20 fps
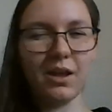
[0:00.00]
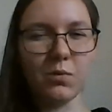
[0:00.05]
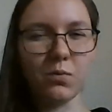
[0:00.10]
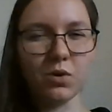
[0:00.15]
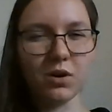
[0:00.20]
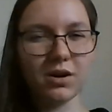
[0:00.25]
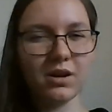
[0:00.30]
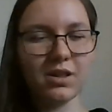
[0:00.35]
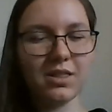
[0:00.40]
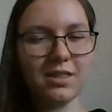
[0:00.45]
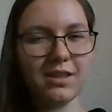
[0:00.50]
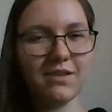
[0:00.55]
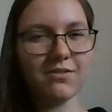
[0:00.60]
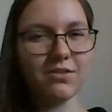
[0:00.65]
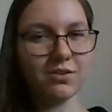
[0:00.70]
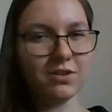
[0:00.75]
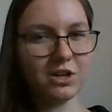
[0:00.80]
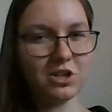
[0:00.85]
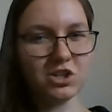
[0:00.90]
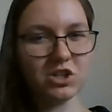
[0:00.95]
that they were a
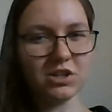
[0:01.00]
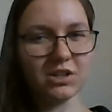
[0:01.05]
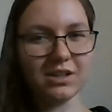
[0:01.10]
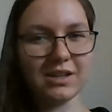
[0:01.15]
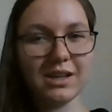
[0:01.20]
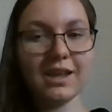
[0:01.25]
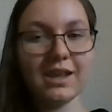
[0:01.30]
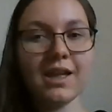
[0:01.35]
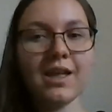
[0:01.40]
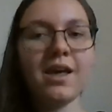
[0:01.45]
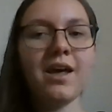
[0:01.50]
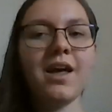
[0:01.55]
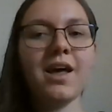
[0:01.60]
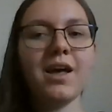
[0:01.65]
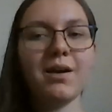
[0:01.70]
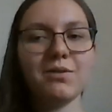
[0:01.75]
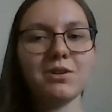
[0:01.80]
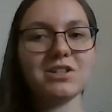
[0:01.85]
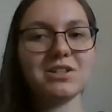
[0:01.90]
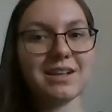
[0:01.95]
thief originally,
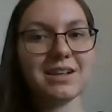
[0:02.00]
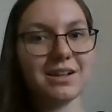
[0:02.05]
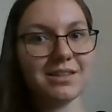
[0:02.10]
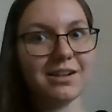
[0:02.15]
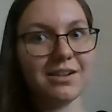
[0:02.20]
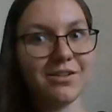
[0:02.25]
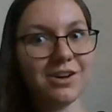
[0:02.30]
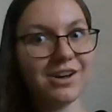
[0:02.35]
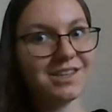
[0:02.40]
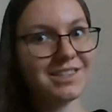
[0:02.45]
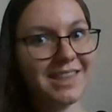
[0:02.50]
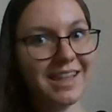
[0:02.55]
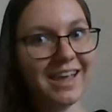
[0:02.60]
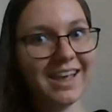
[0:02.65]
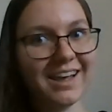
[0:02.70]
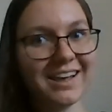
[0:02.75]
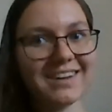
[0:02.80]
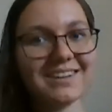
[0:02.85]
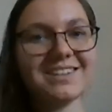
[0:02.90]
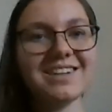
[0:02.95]
which is how they lost the
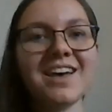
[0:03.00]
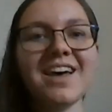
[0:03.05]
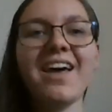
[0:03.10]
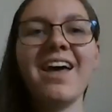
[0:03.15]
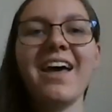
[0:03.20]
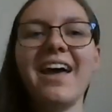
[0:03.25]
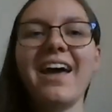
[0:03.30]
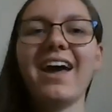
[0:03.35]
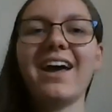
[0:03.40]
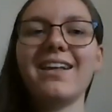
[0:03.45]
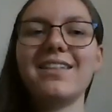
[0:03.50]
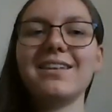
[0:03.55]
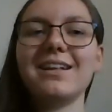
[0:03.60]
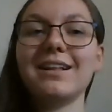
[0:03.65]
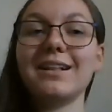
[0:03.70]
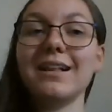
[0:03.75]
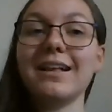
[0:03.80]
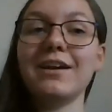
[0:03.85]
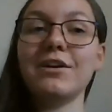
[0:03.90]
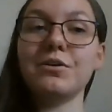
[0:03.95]
hand, and
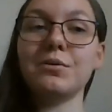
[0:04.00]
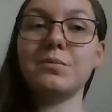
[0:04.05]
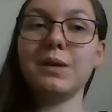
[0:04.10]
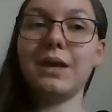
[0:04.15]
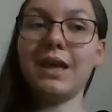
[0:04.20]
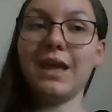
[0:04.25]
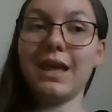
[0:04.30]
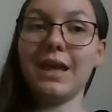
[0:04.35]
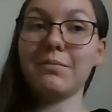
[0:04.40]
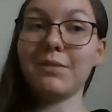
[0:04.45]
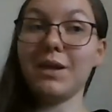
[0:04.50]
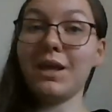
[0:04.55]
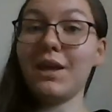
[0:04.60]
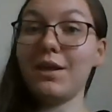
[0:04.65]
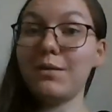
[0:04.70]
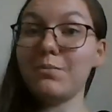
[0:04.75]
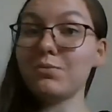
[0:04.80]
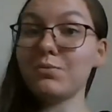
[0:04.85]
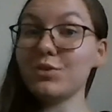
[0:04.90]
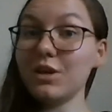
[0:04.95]
then later became
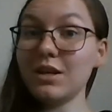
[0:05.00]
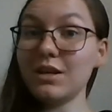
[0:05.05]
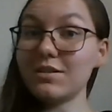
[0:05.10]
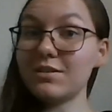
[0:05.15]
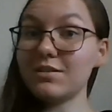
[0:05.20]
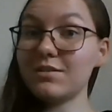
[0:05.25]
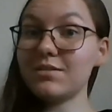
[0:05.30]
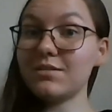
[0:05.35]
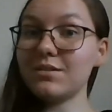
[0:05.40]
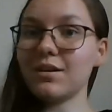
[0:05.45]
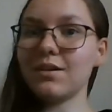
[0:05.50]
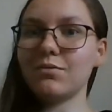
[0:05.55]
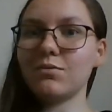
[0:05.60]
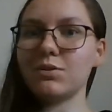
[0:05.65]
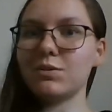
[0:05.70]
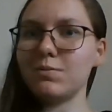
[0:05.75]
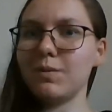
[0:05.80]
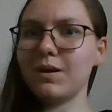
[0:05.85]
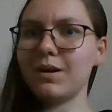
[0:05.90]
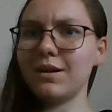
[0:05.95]
a priest and
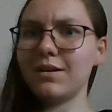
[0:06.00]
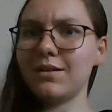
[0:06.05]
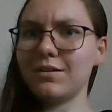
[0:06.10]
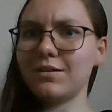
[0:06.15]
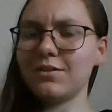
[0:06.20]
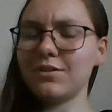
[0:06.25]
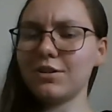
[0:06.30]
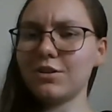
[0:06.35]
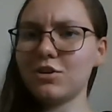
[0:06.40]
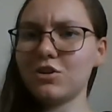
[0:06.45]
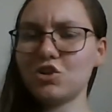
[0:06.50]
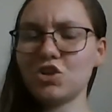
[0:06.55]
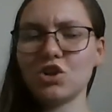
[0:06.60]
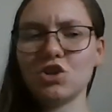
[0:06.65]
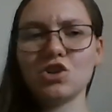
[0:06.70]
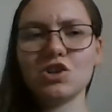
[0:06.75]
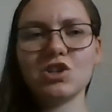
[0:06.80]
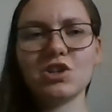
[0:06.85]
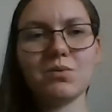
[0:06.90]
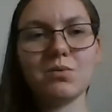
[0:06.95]
was buried under the
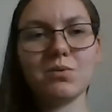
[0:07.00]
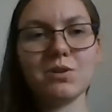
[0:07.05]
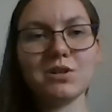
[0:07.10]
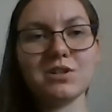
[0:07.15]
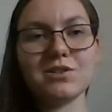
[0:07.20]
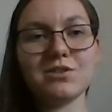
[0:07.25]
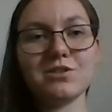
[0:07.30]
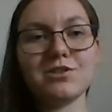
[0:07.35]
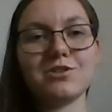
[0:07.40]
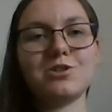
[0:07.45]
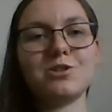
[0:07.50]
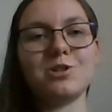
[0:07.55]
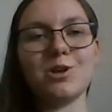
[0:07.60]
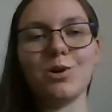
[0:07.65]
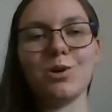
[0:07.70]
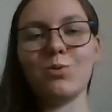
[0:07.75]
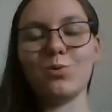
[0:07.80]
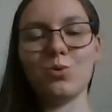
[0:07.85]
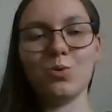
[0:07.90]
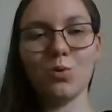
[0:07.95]
church, which is
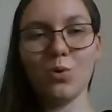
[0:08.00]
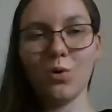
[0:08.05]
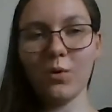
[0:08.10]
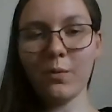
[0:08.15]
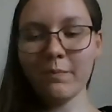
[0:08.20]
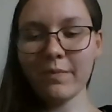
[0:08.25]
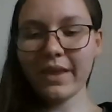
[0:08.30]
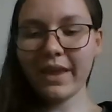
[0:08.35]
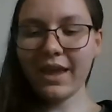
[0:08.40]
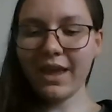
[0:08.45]
so cool.